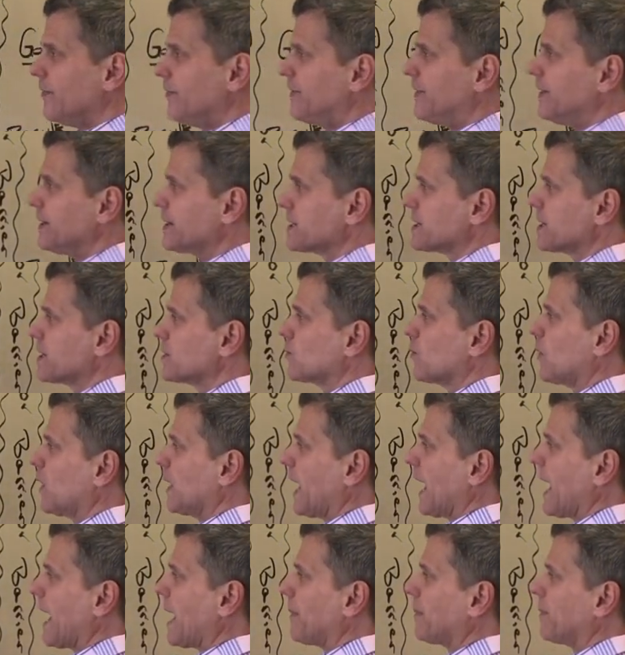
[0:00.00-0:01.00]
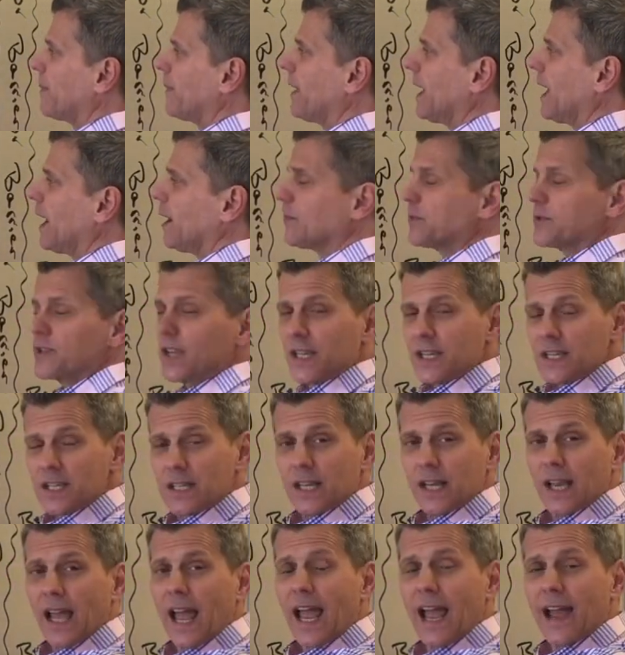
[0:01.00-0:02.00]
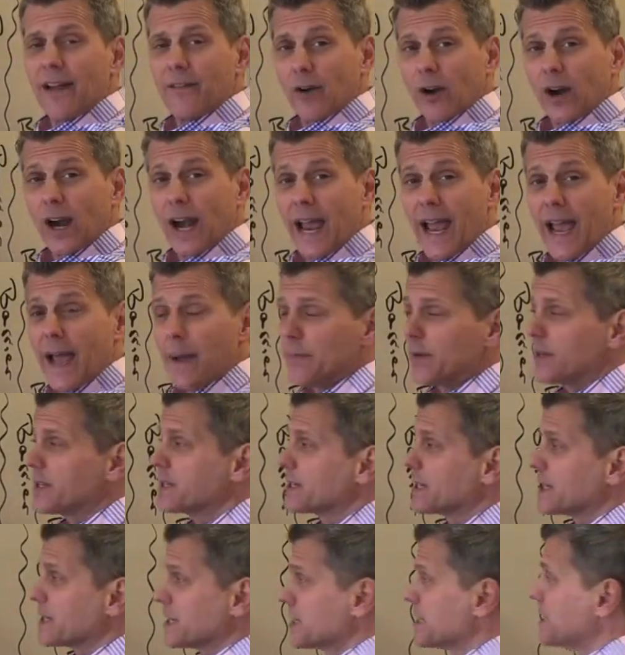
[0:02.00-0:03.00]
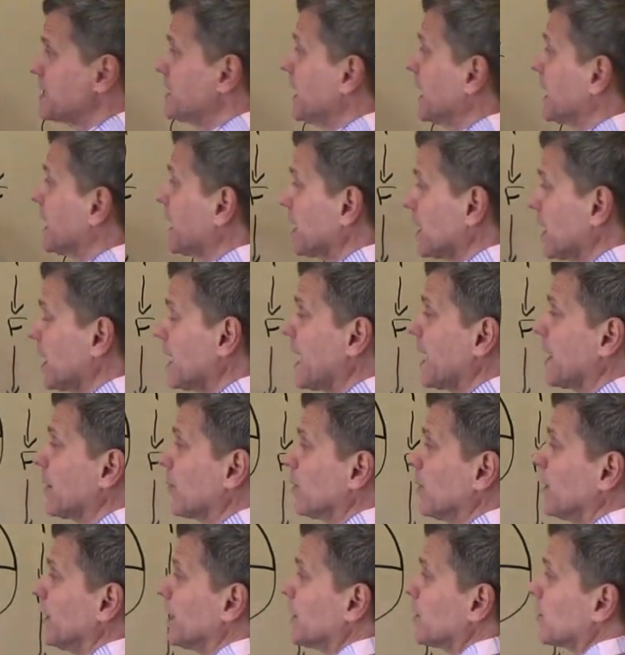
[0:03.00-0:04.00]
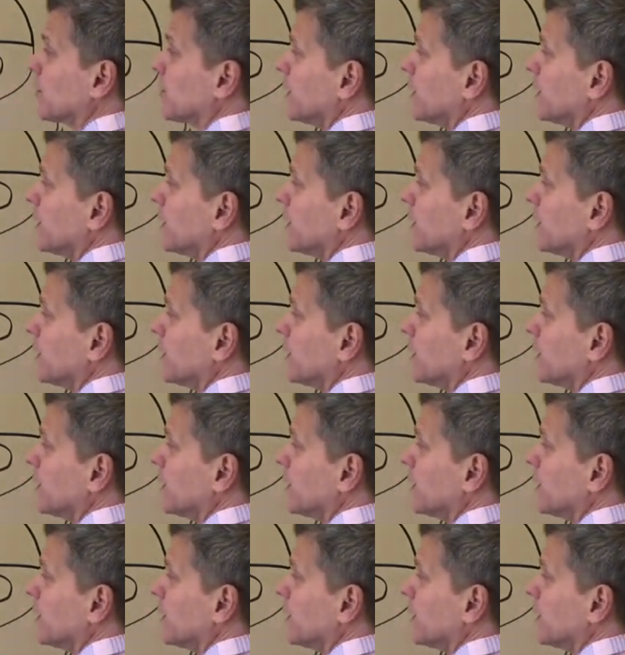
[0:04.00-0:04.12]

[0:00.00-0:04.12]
this is what helps us to have our habits stick and really